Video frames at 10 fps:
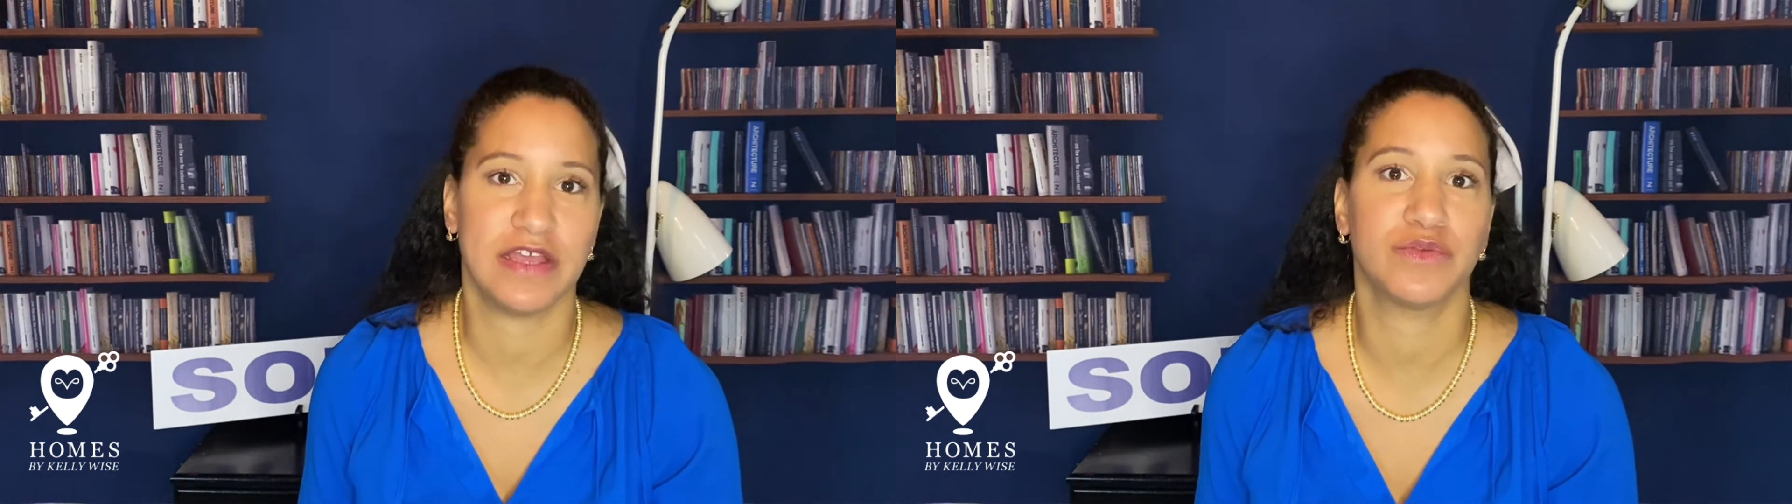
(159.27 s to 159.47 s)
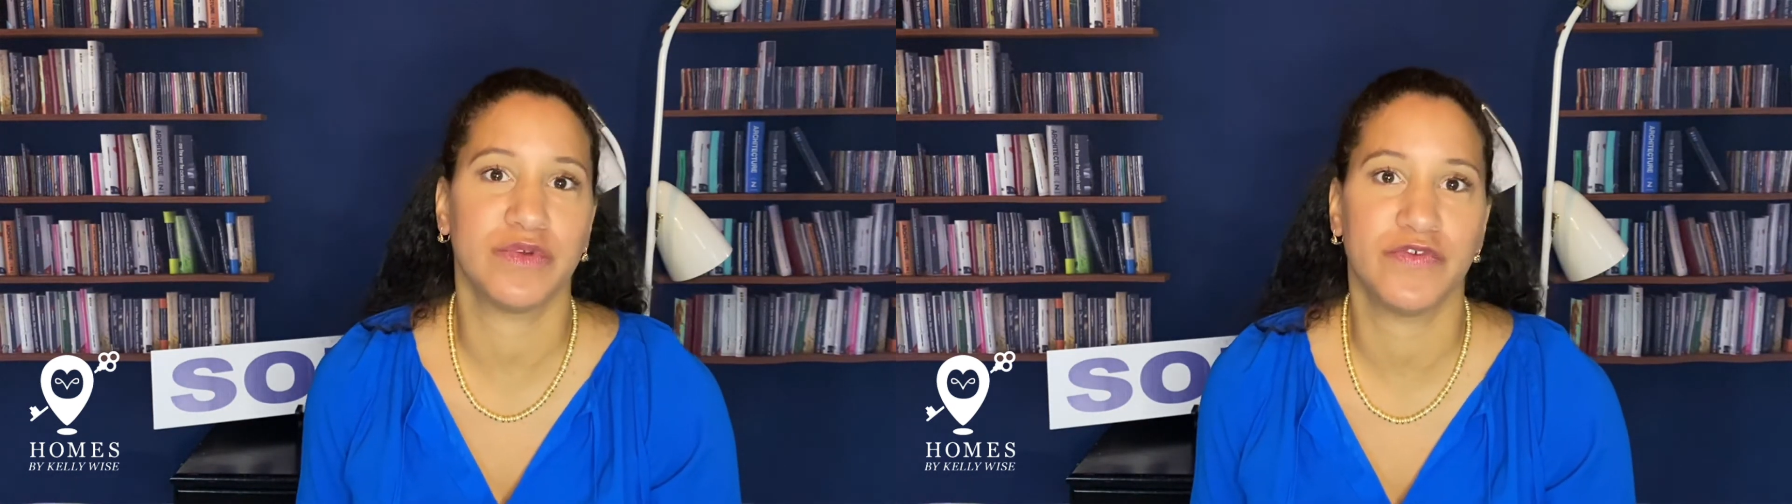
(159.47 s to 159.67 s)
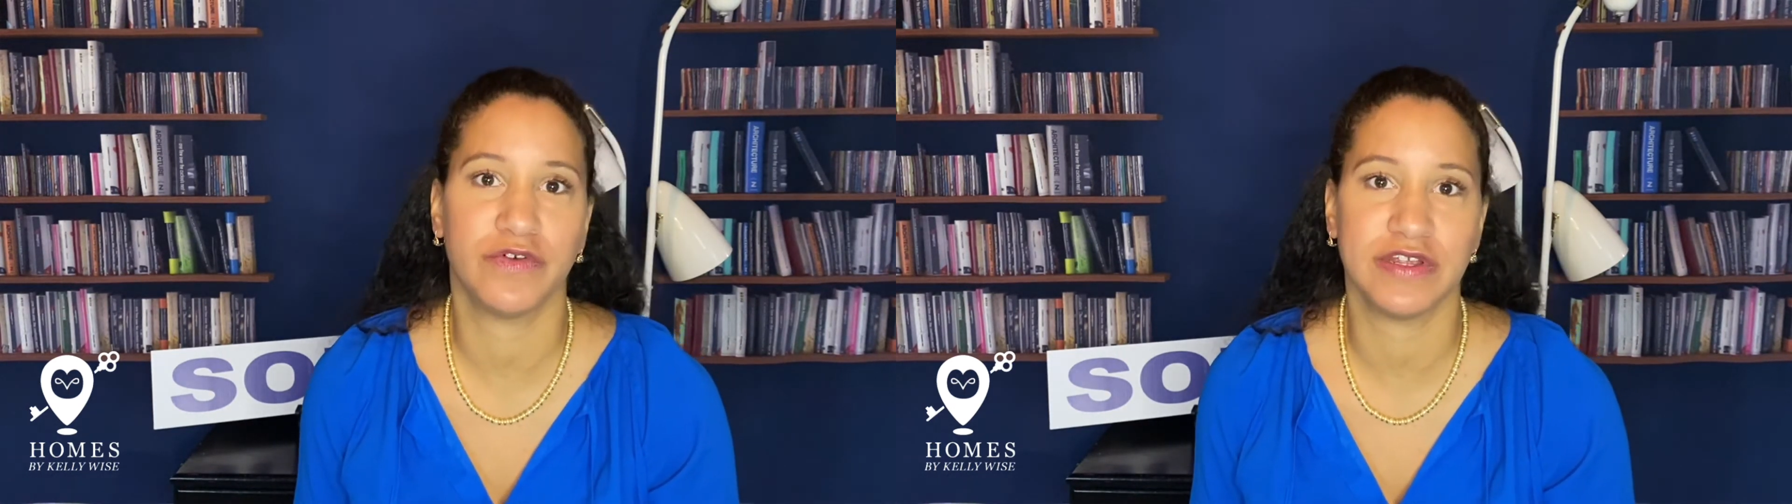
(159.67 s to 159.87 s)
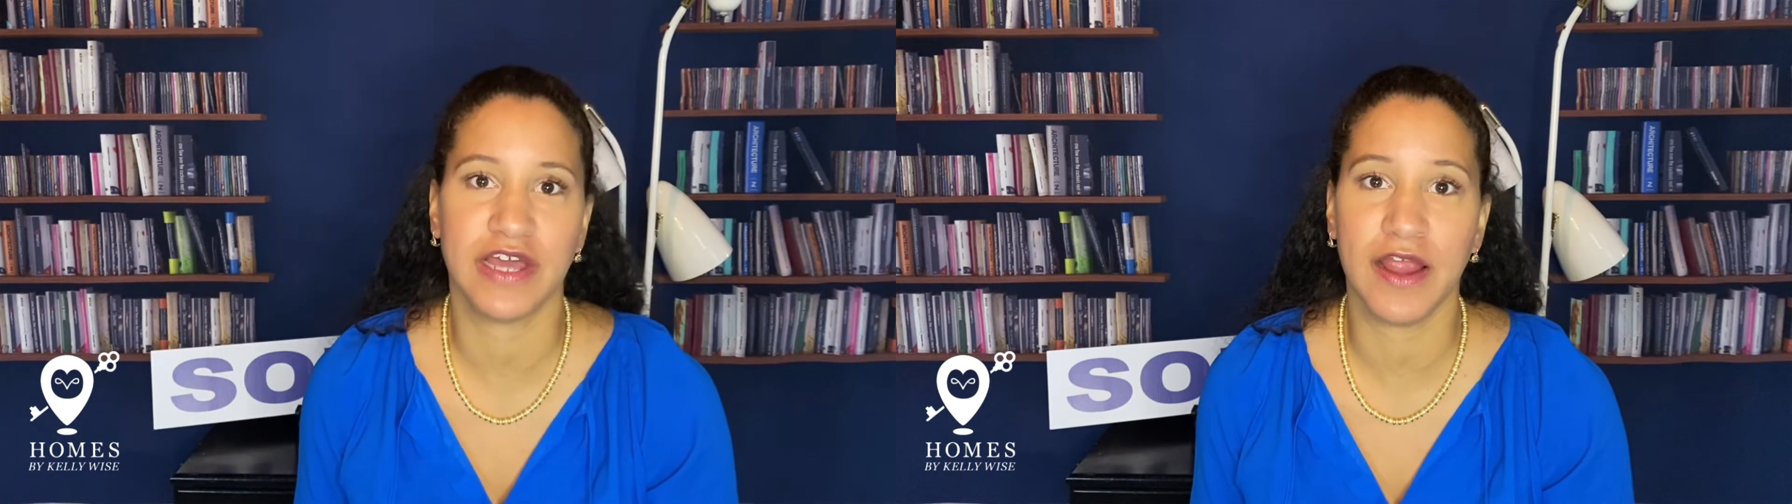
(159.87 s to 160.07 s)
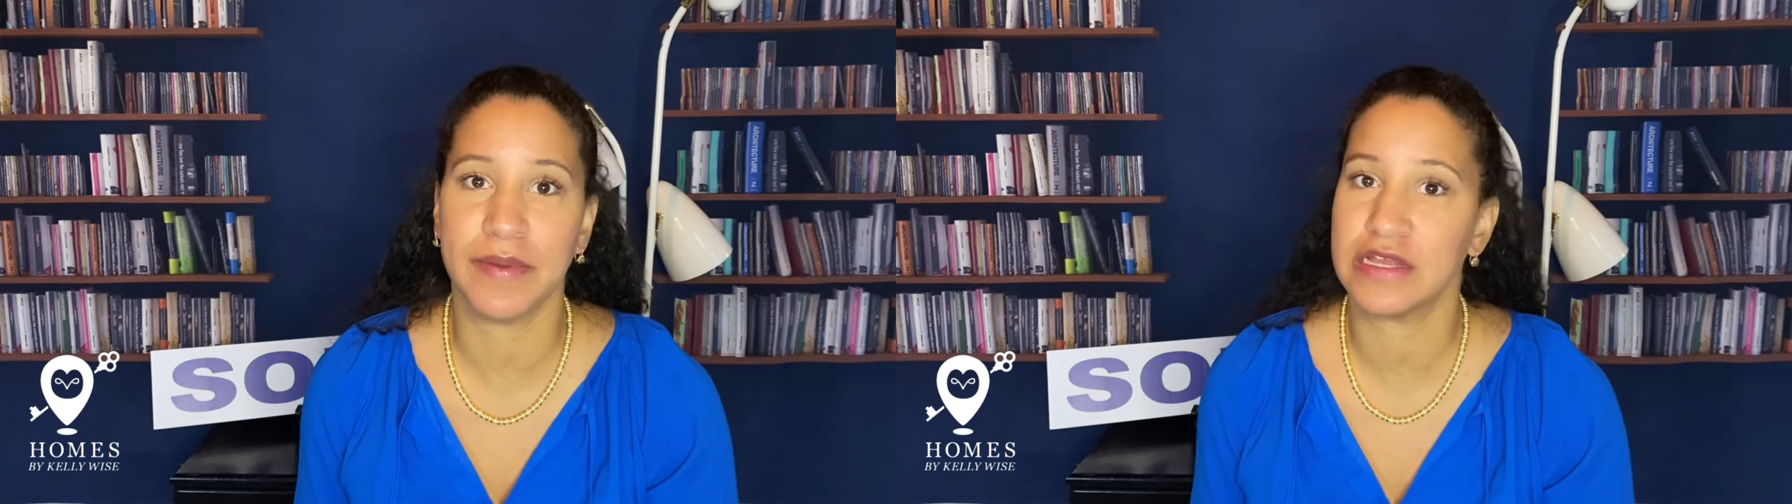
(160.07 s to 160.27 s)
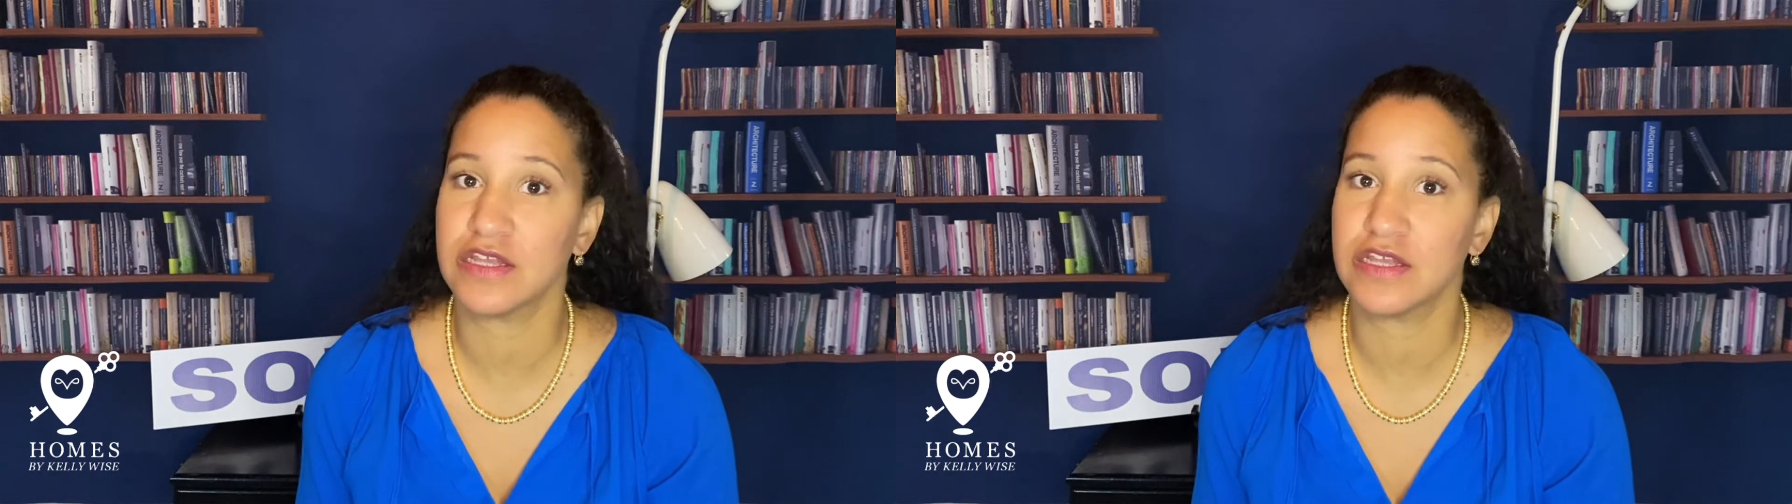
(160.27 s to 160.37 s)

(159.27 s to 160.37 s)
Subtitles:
were for retirements.